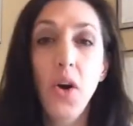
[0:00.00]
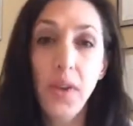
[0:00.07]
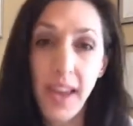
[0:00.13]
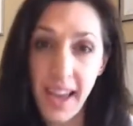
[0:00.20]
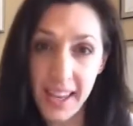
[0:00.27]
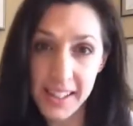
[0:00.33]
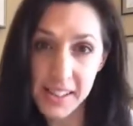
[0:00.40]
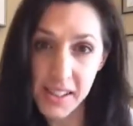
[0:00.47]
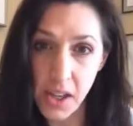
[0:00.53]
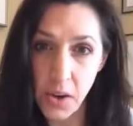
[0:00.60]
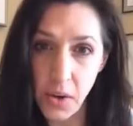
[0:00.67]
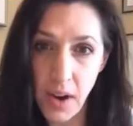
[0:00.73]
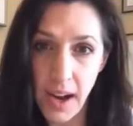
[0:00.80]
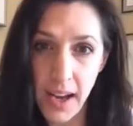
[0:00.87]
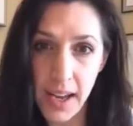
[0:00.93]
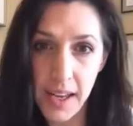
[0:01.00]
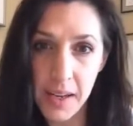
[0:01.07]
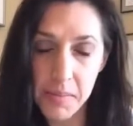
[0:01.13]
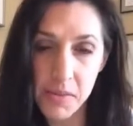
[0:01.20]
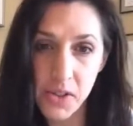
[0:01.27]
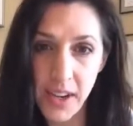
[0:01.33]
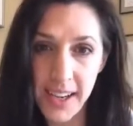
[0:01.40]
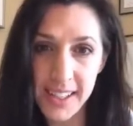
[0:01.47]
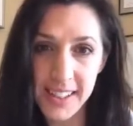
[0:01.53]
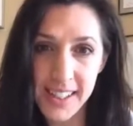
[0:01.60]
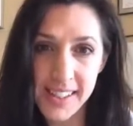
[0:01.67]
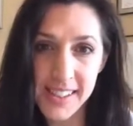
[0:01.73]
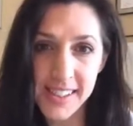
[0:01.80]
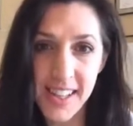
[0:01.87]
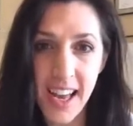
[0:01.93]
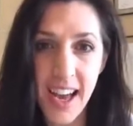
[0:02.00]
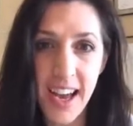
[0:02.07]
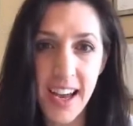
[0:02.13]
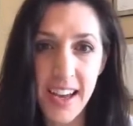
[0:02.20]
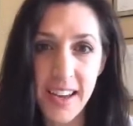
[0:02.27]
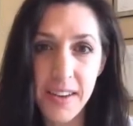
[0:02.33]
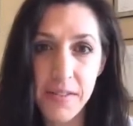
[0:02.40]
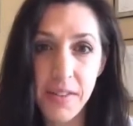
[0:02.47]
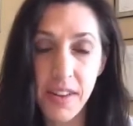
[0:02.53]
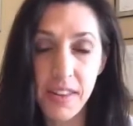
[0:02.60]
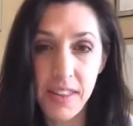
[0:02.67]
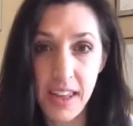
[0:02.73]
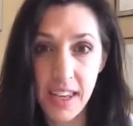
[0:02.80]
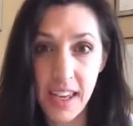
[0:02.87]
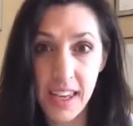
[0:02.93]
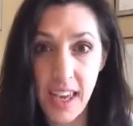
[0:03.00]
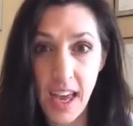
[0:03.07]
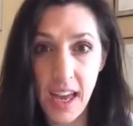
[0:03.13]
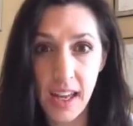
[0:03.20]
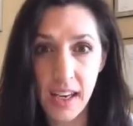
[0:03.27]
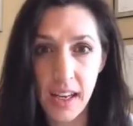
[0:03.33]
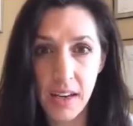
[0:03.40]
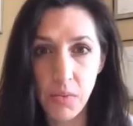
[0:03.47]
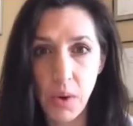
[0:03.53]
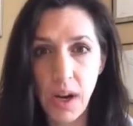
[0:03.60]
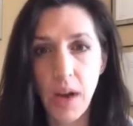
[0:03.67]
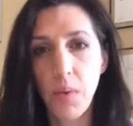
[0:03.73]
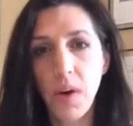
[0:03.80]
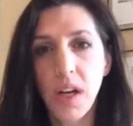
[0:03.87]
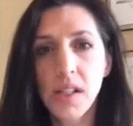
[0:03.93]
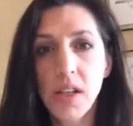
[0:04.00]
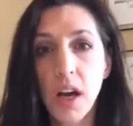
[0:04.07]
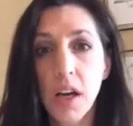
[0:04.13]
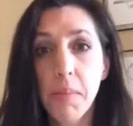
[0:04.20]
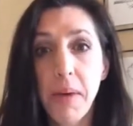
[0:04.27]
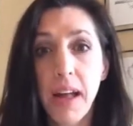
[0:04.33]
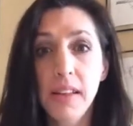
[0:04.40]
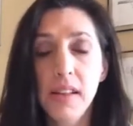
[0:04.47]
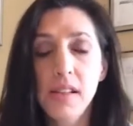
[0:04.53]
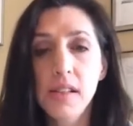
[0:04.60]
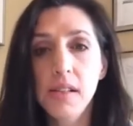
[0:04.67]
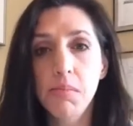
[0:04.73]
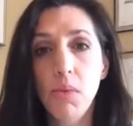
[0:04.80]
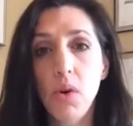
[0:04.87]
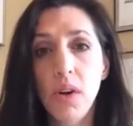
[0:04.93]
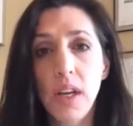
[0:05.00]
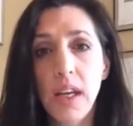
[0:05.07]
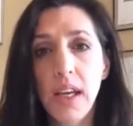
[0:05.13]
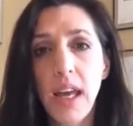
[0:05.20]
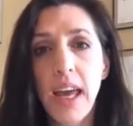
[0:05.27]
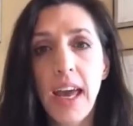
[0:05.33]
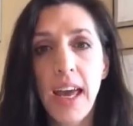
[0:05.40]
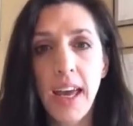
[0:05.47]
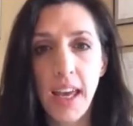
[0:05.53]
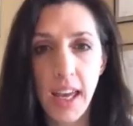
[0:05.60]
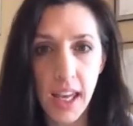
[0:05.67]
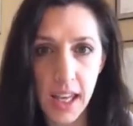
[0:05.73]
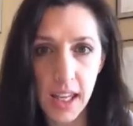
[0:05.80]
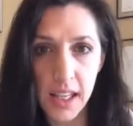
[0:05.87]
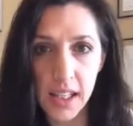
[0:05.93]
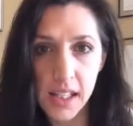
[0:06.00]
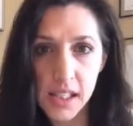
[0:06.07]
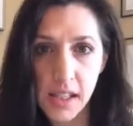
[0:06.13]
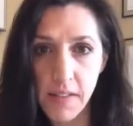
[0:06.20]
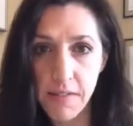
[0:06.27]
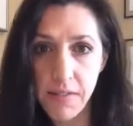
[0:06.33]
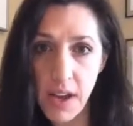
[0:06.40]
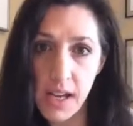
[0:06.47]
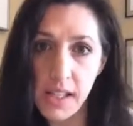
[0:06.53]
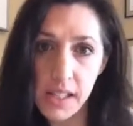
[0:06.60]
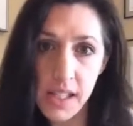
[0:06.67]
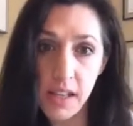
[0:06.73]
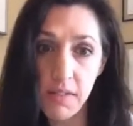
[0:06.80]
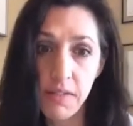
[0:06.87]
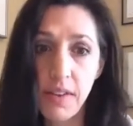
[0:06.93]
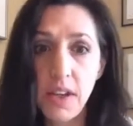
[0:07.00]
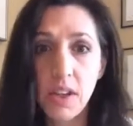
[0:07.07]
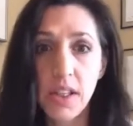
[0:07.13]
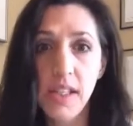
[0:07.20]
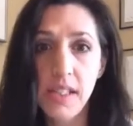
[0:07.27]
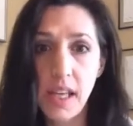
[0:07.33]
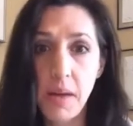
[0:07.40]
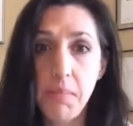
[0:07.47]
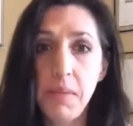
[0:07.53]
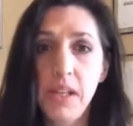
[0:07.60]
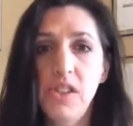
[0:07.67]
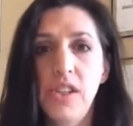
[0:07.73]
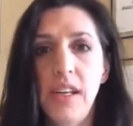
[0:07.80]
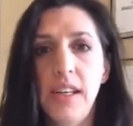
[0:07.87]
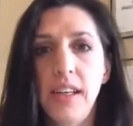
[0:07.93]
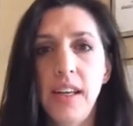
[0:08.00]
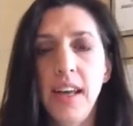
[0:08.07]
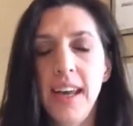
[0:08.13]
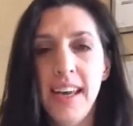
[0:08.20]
okay, so I am trying this live thing again. And what I want to talk about this morning is finding fearless ambition.